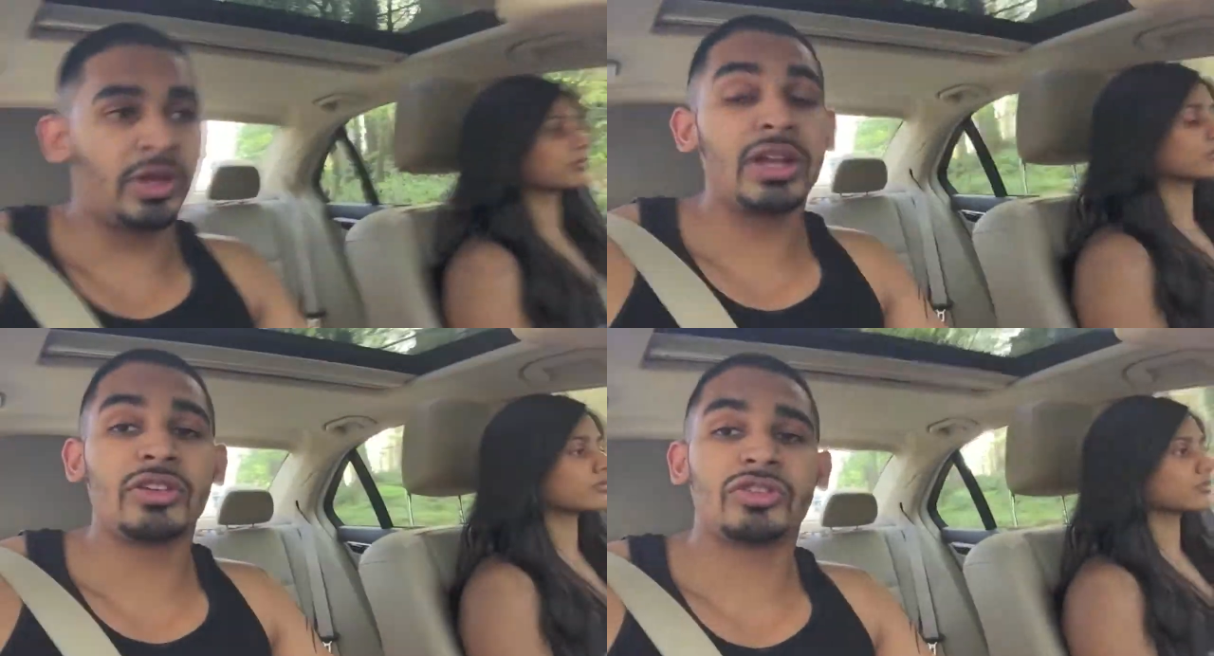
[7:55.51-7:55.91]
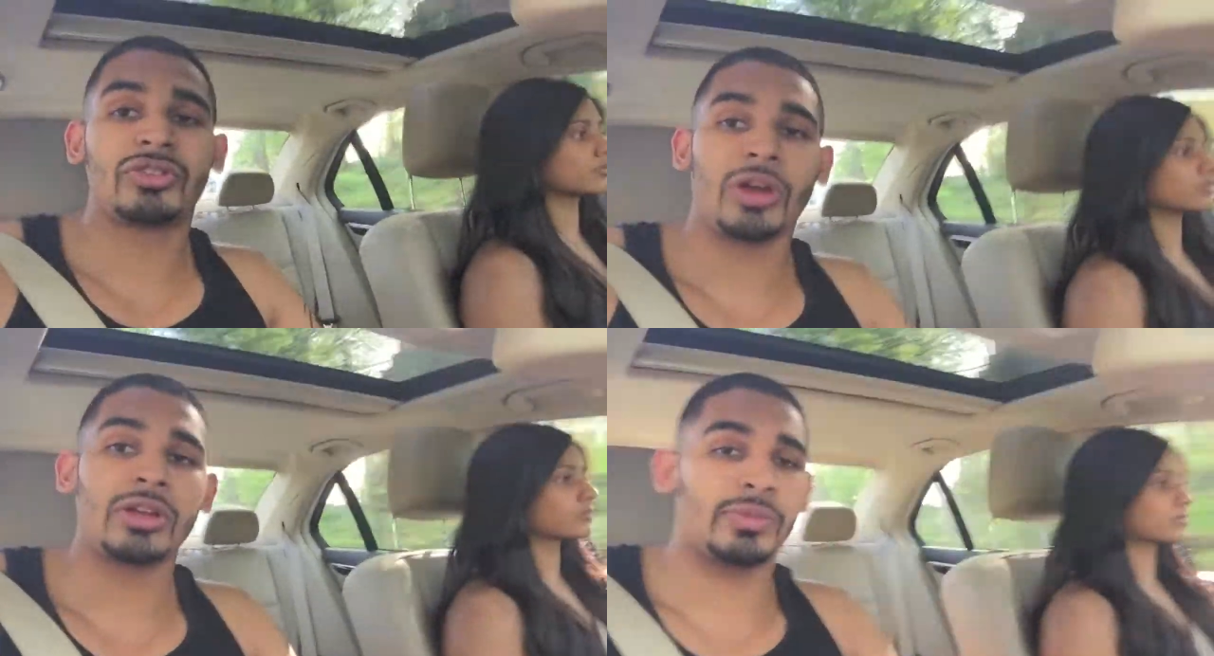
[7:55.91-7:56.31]
Speaker 1: going to
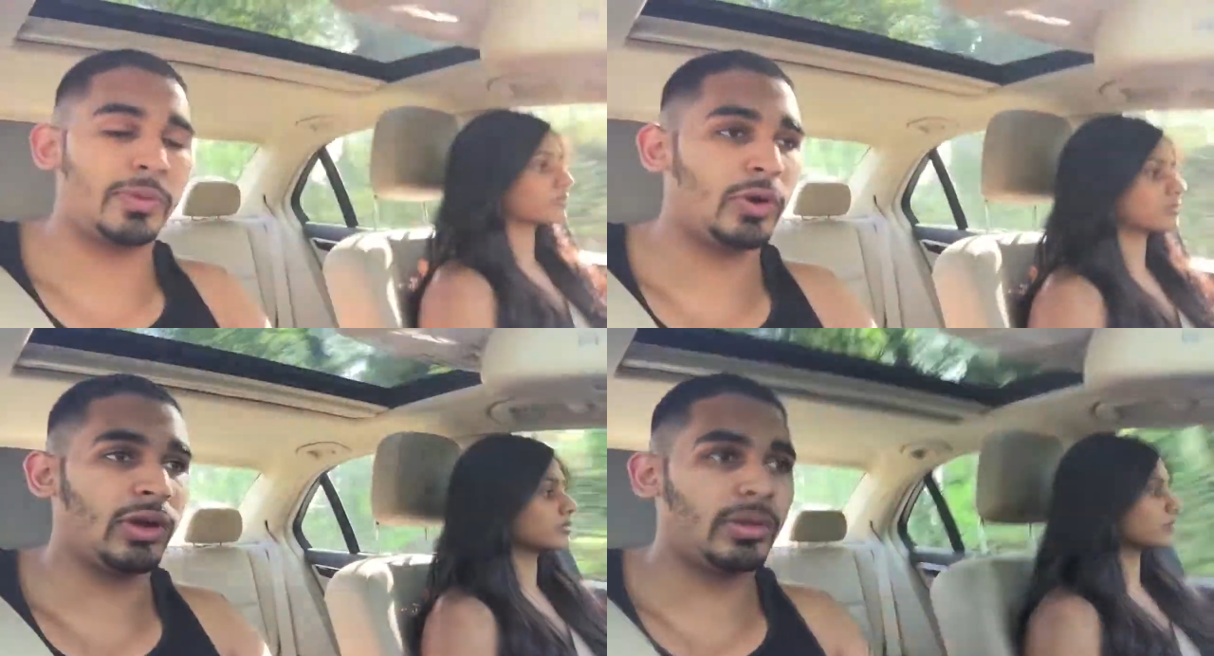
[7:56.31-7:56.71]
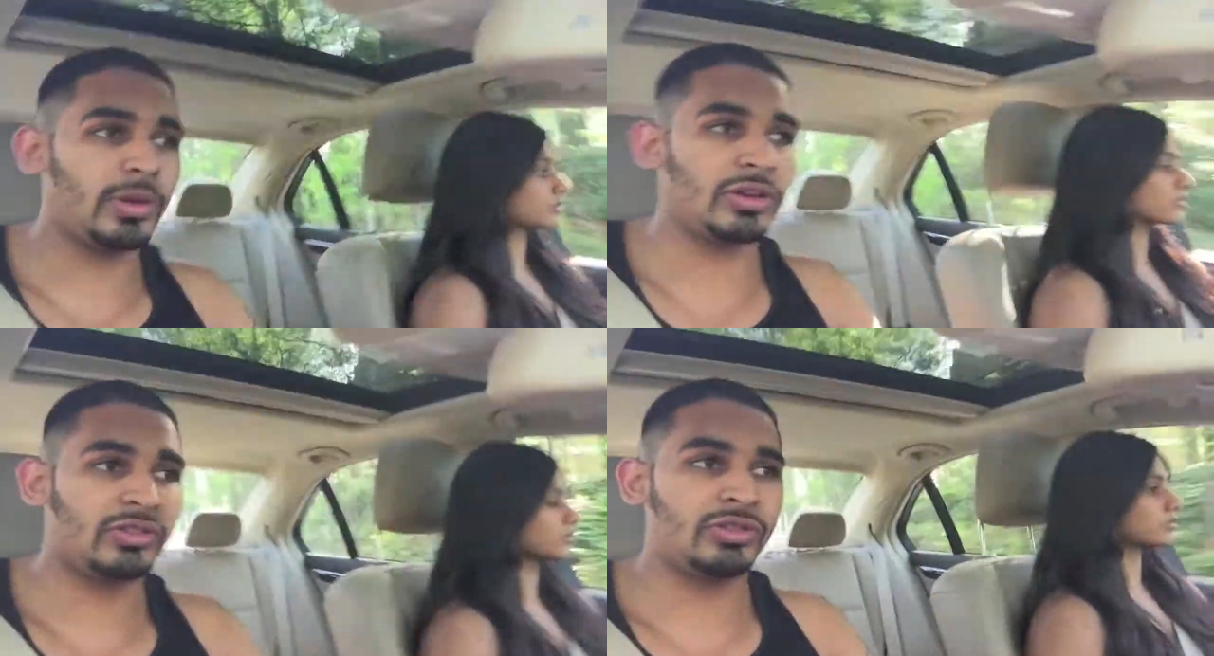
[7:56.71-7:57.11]
start the
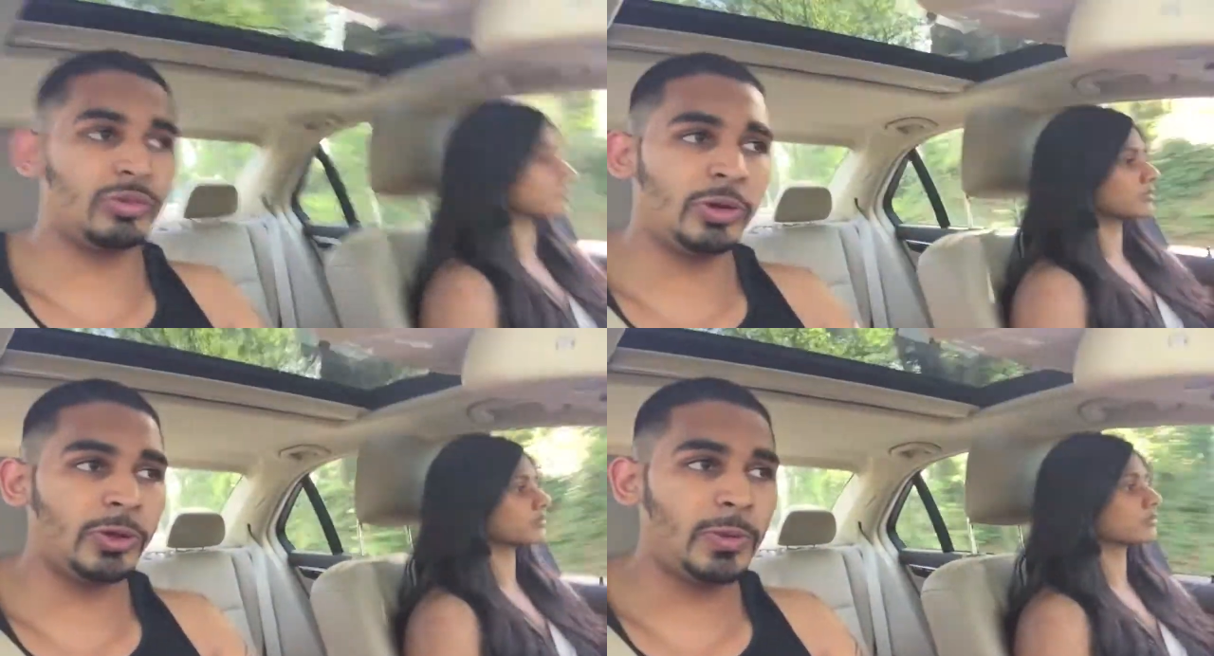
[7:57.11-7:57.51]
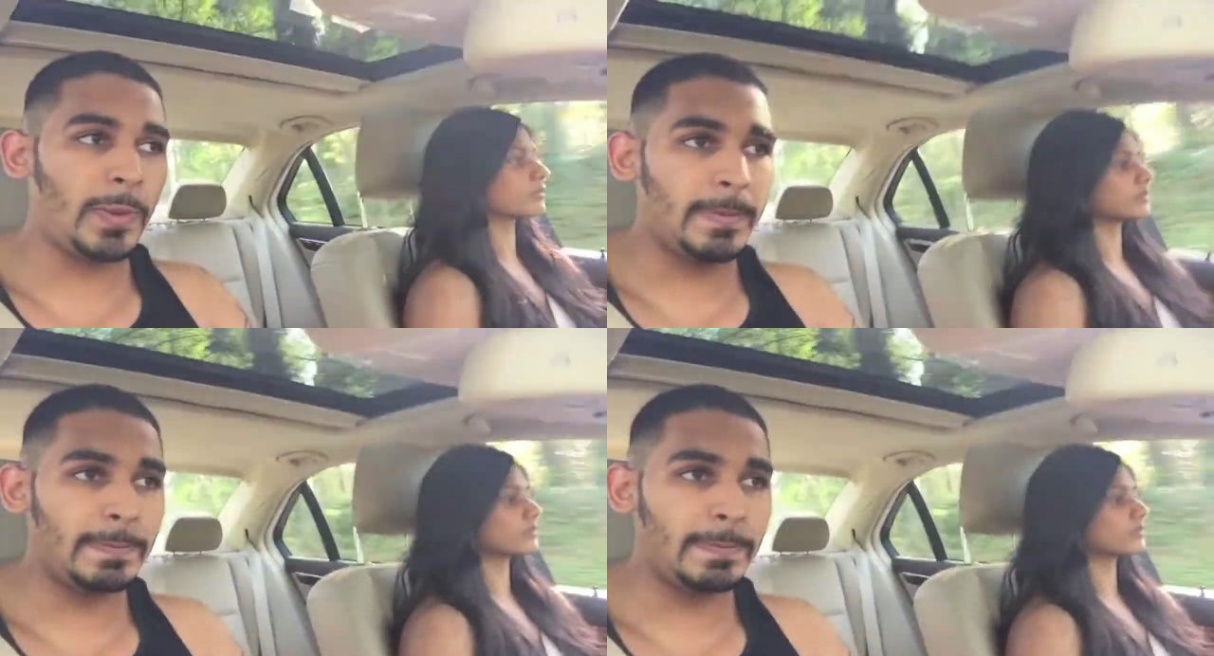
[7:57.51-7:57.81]
program on a sumo